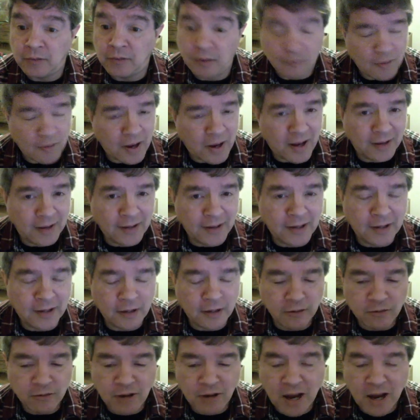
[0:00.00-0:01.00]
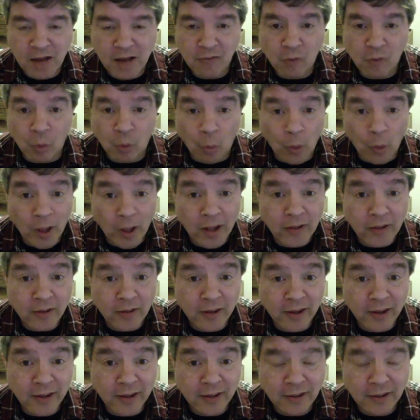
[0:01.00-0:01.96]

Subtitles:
I need to travel with it,